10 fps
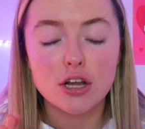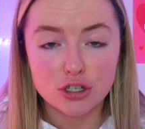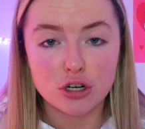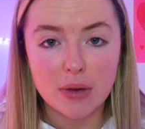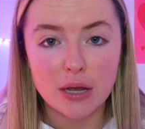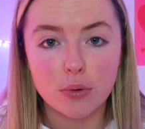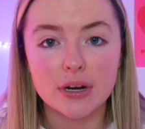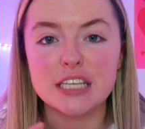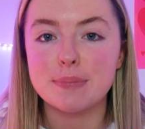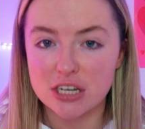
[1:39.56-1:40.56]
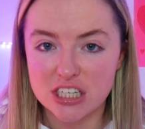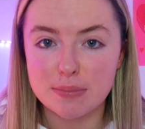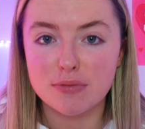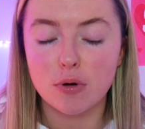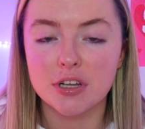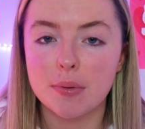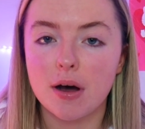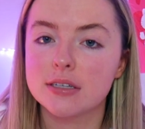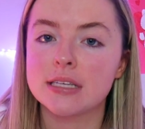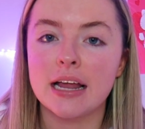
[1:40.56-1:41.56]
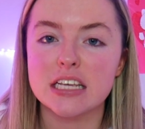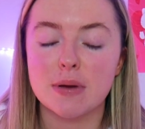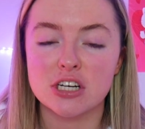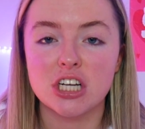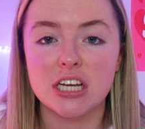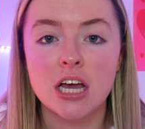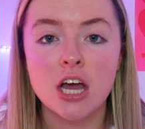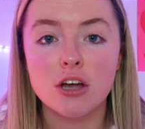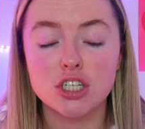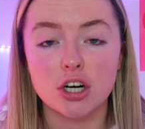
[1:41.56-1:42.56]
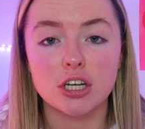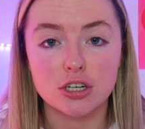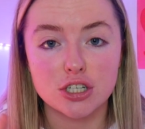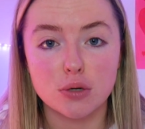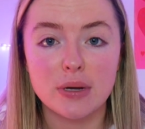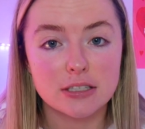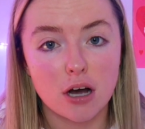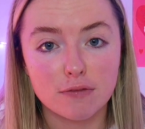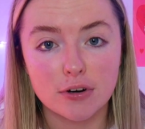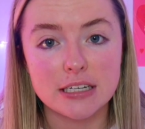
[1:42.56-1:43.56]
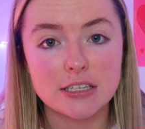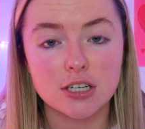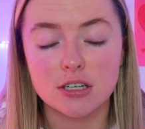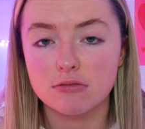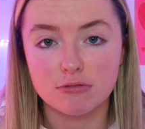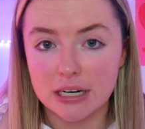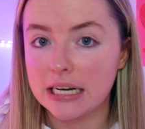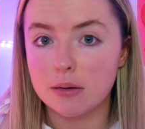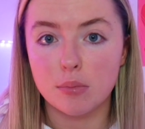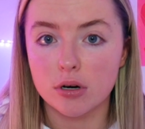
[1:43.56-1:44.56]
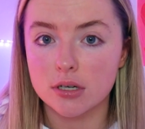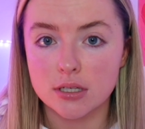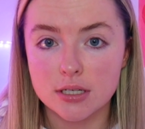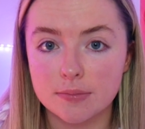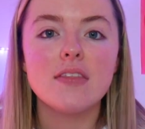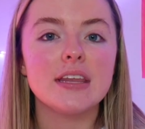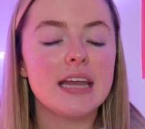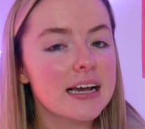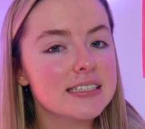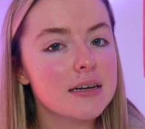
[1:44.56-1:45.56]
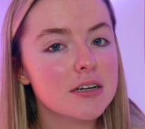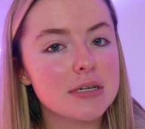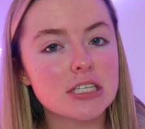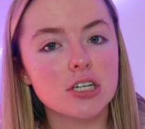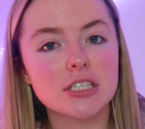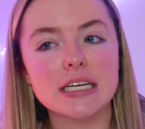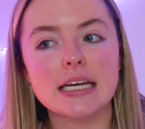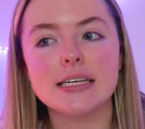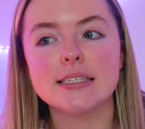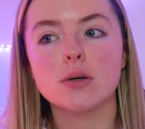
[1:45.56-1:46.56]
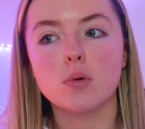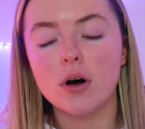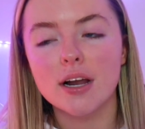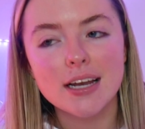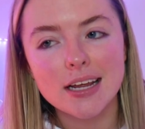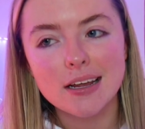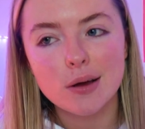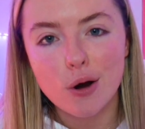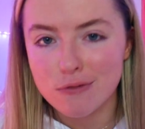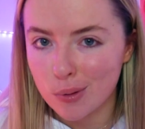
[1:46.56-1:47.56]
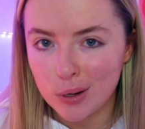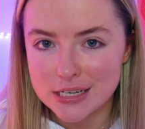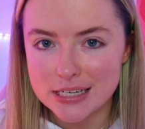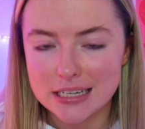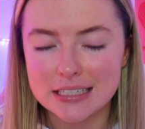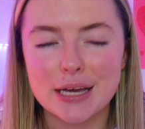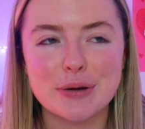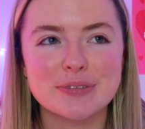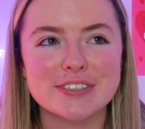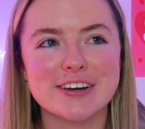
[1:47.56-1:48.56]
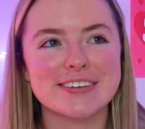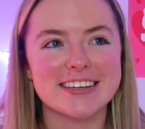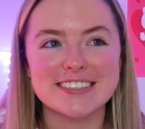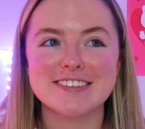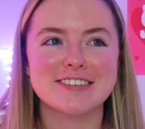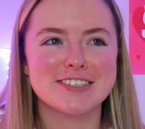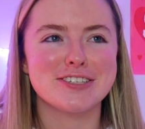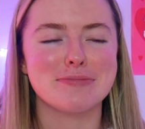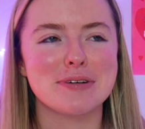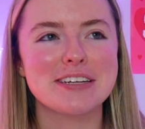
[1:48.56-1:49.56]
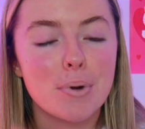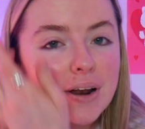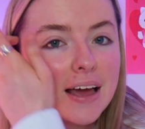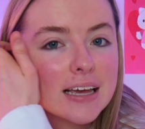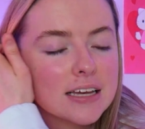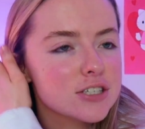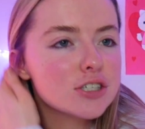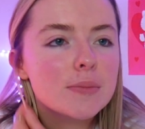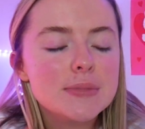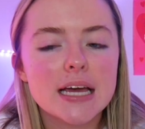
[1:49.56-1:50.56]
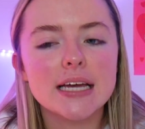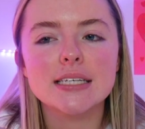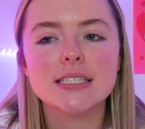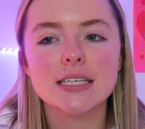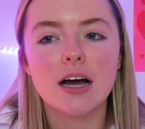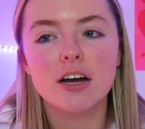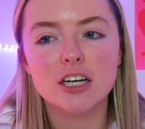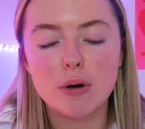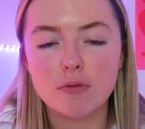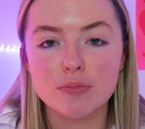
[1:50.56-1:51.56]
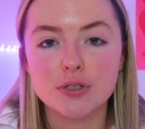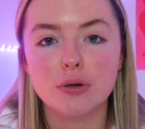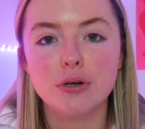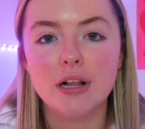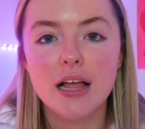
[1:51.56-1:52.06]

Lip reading: to make one, especially before the mocks and especially during your 2 weeks off for Easter. Really important. The next thing I'm going to be discussing is quality over quantity. Now, sorry, that sounds stupid, but like some days I'd come home from school